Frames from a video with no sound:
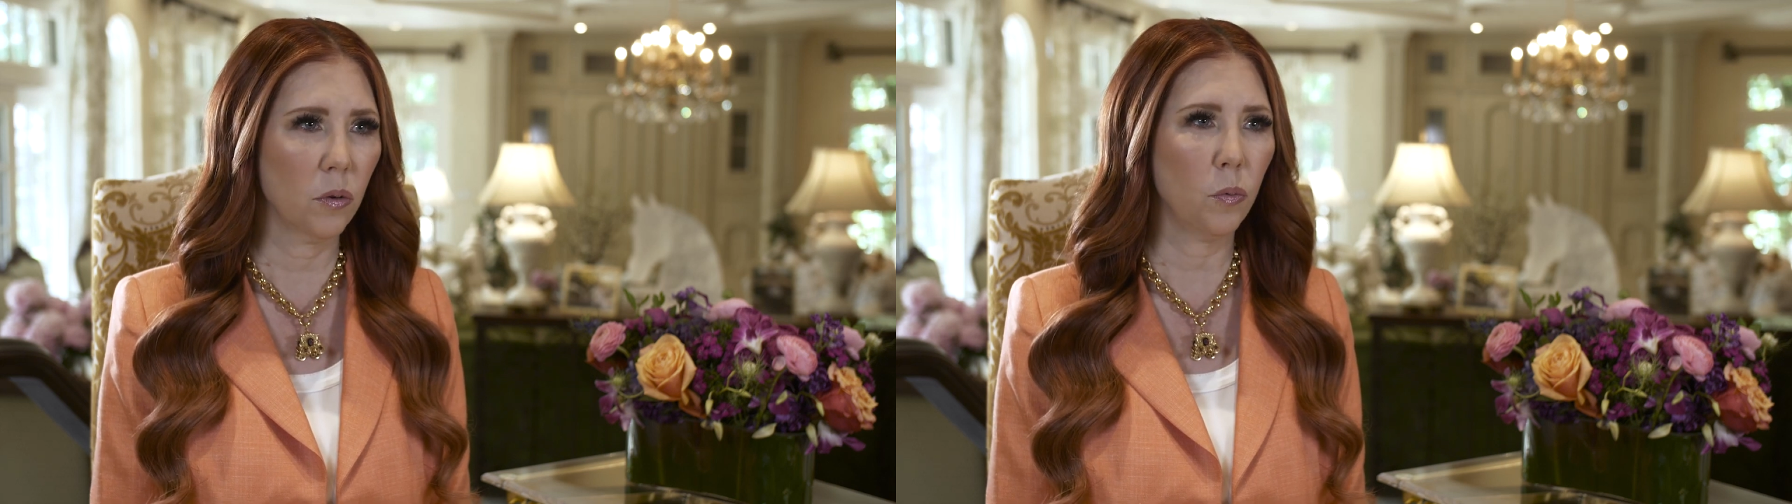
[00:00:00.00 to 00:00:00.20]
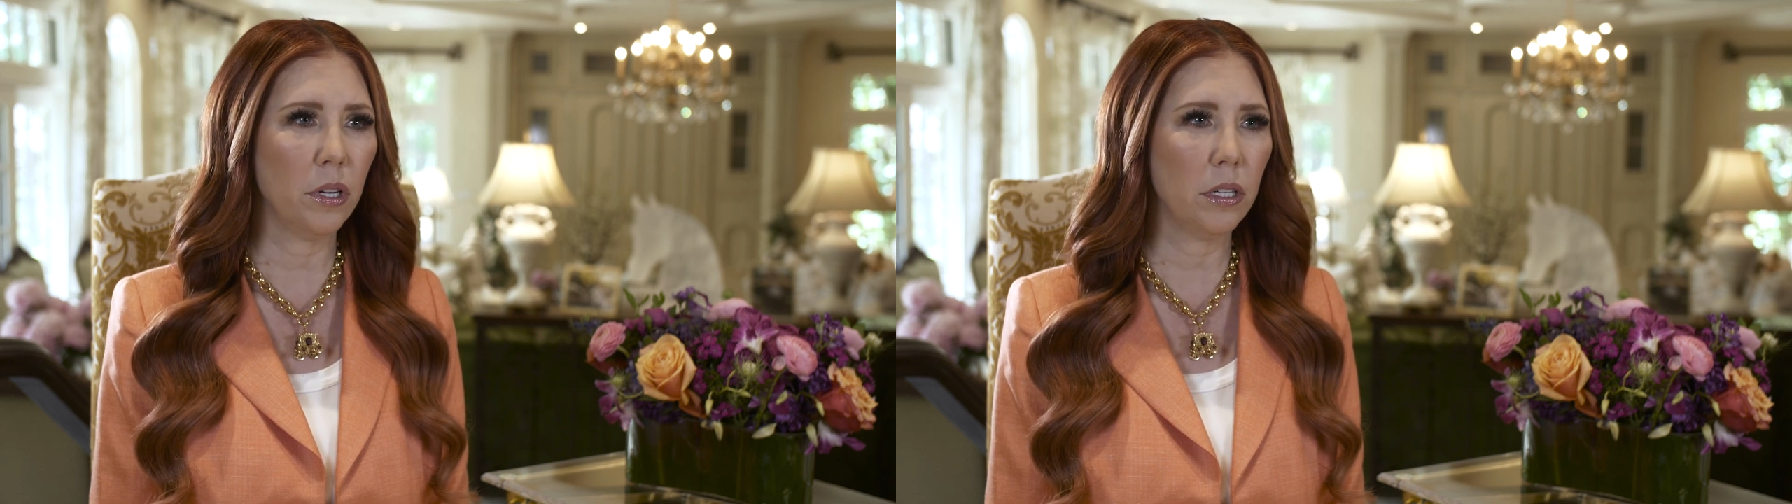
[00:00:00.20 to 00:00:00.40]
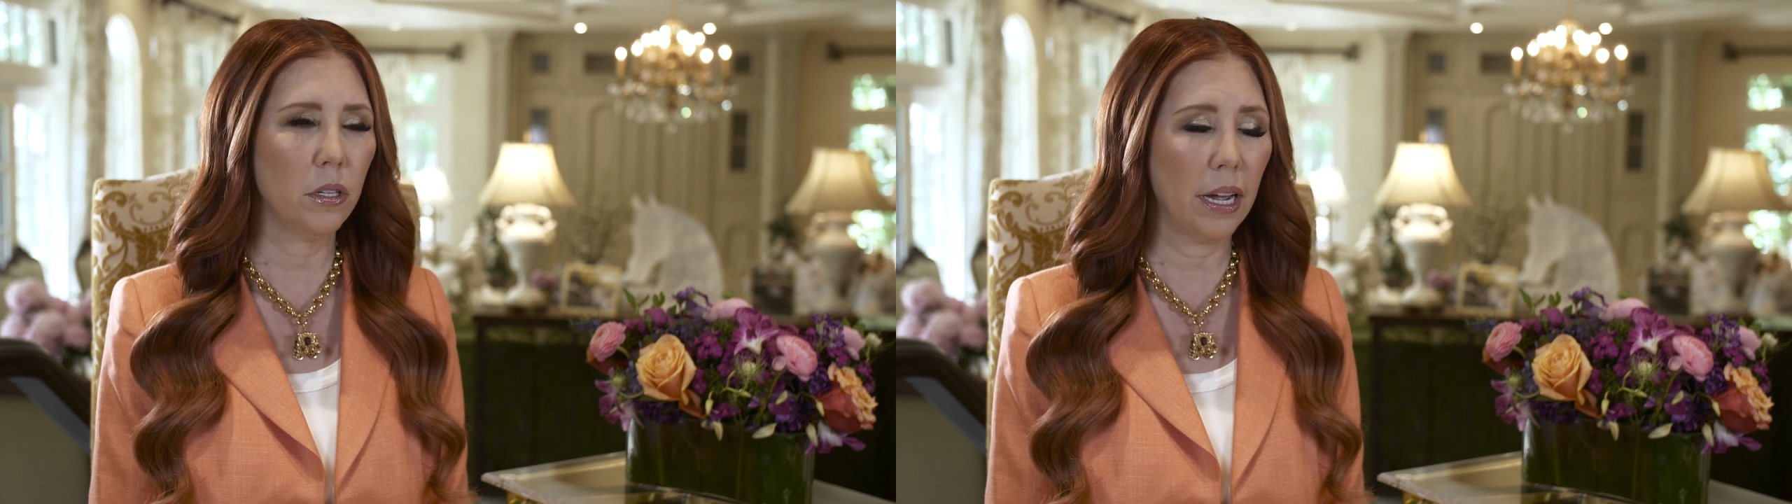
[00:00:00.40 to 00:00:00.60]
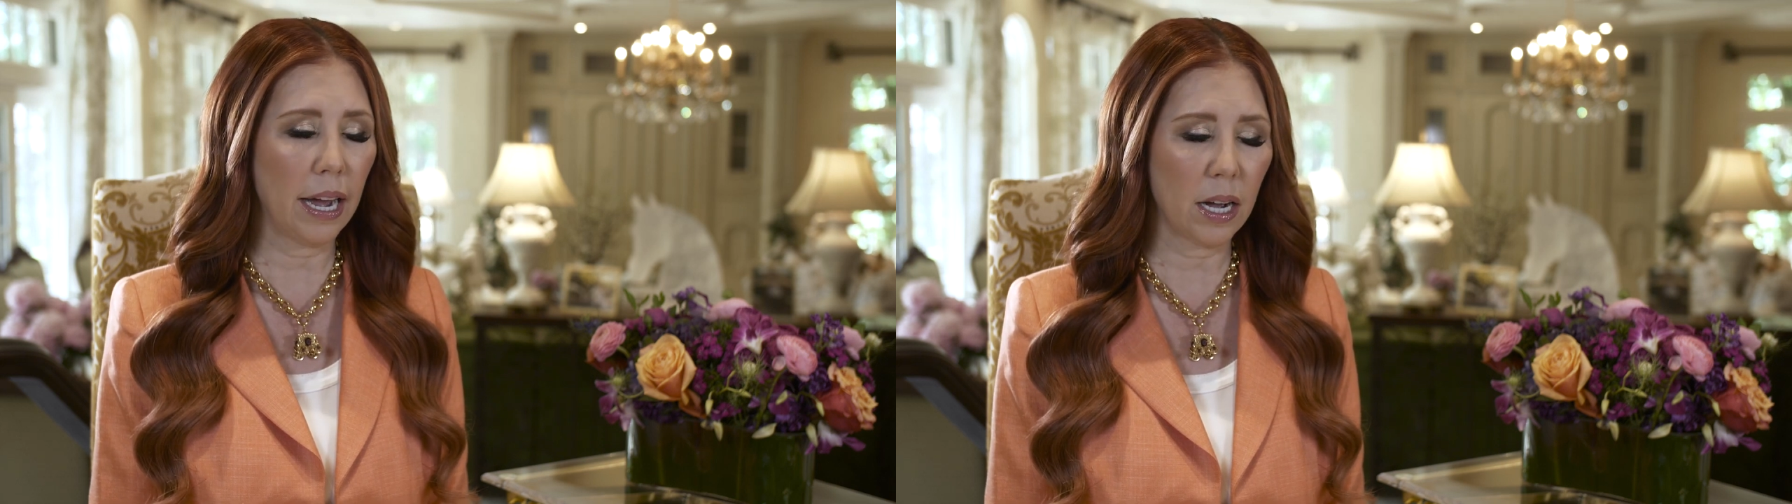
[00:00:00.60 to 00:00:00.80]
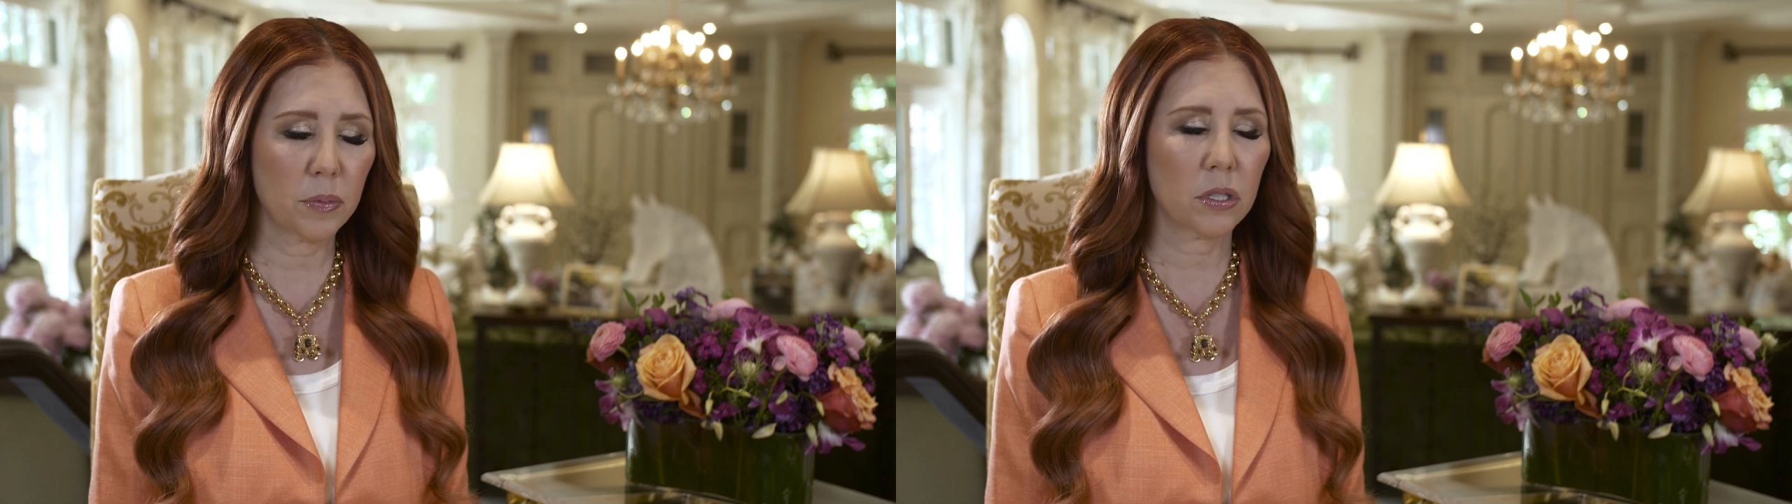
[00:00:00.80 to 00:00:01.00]
We
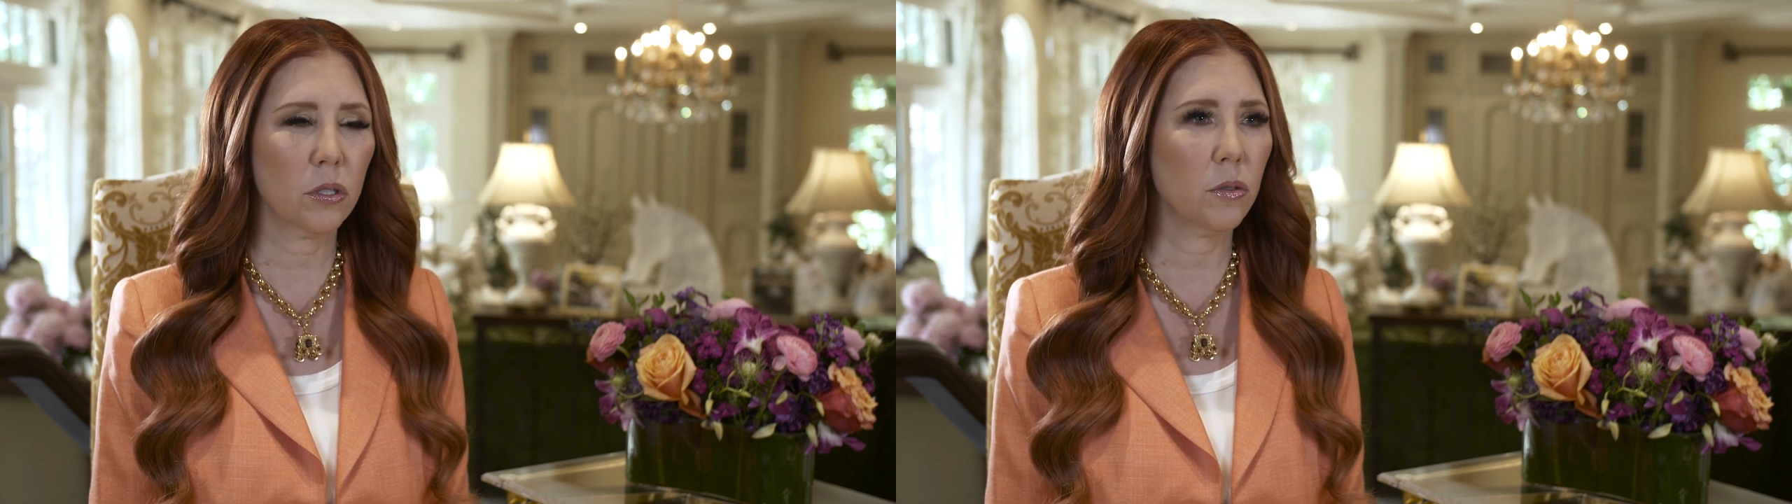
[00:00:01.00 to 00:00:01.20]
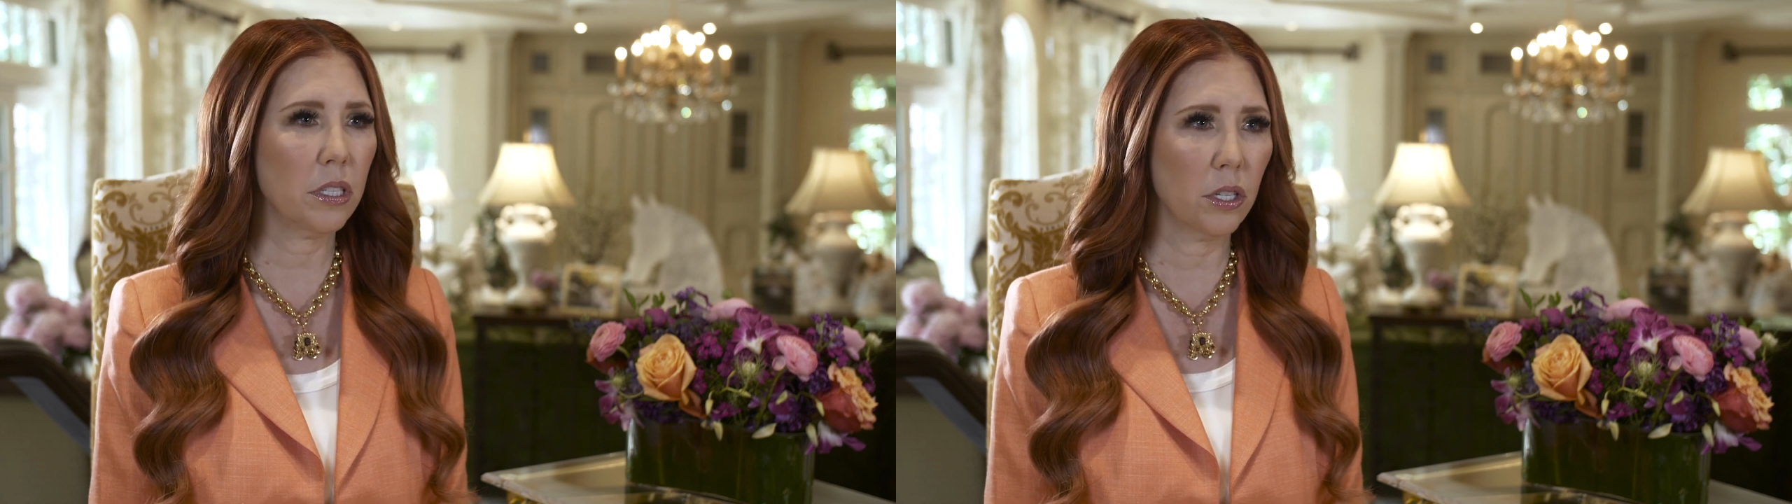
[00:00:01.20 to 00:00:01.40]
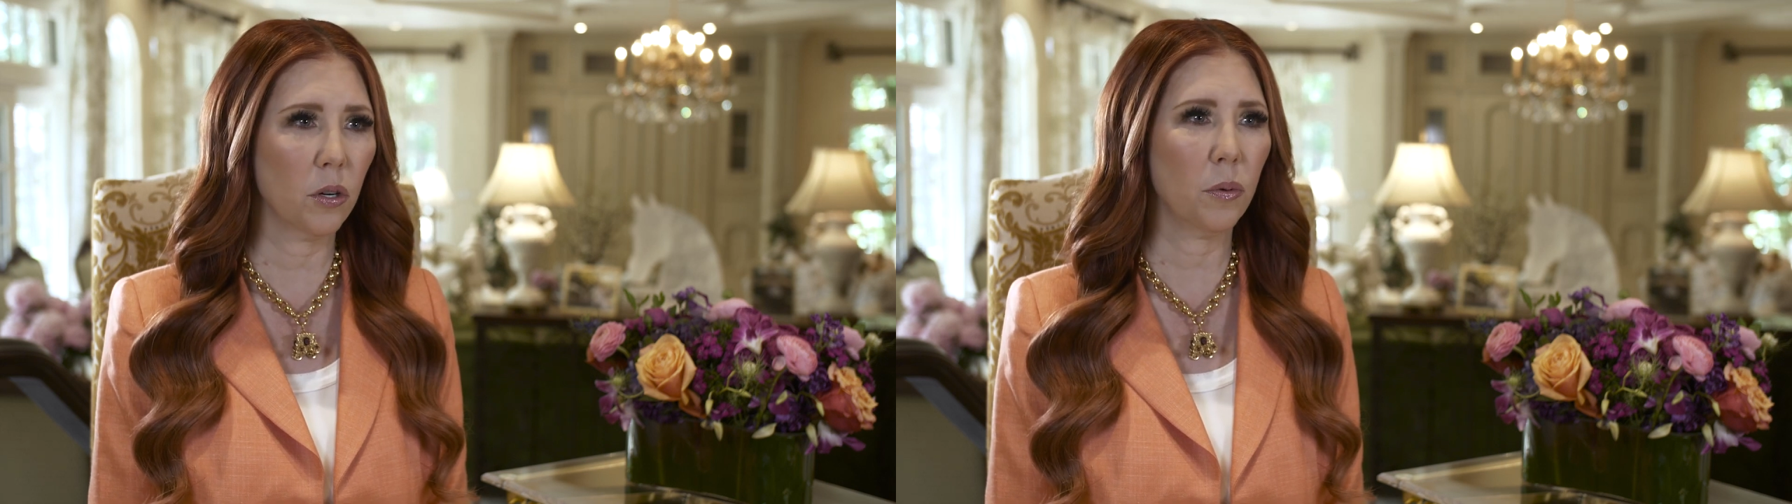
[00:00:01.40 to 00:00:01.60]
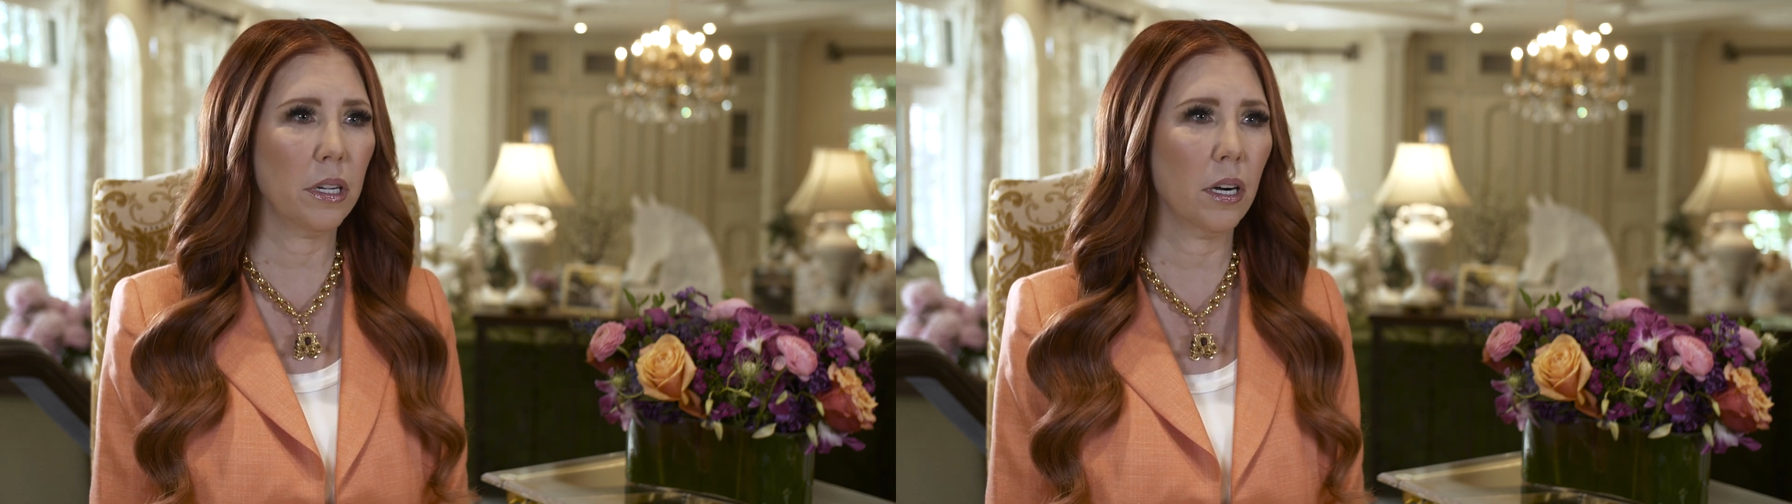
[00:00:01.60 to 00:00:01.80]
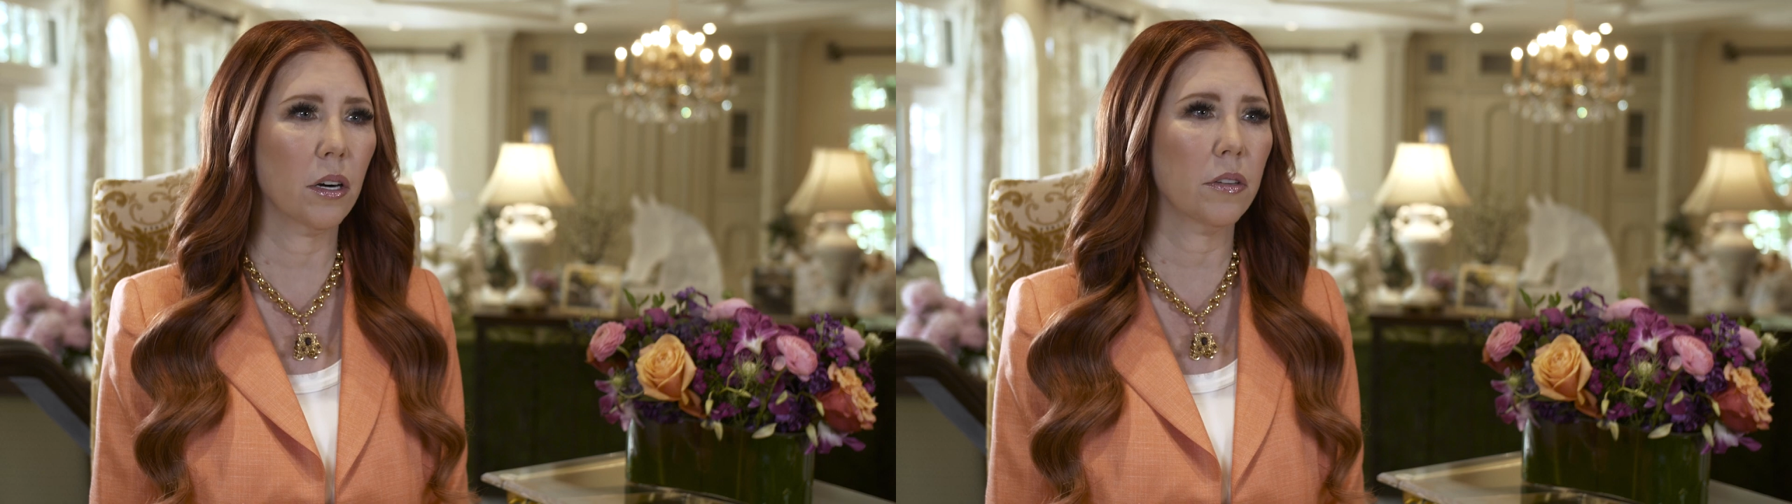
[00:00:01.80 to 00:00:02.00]
absolutely know
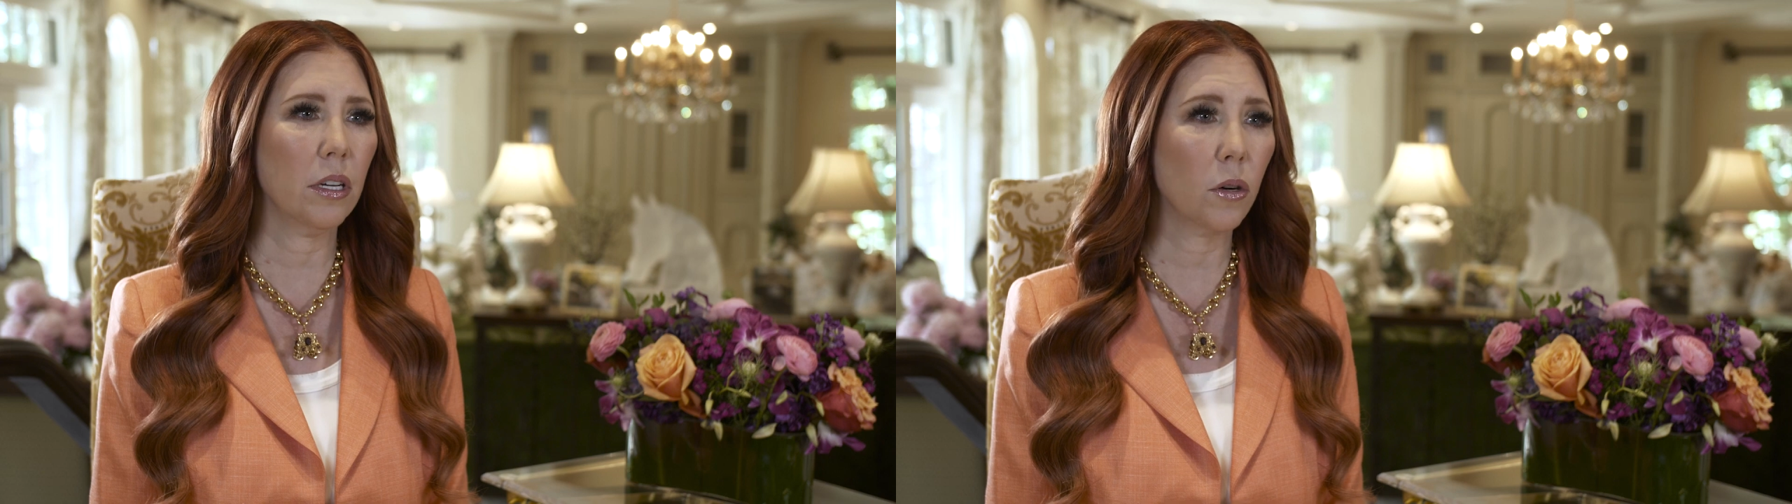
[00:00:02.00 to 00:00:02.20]
we are the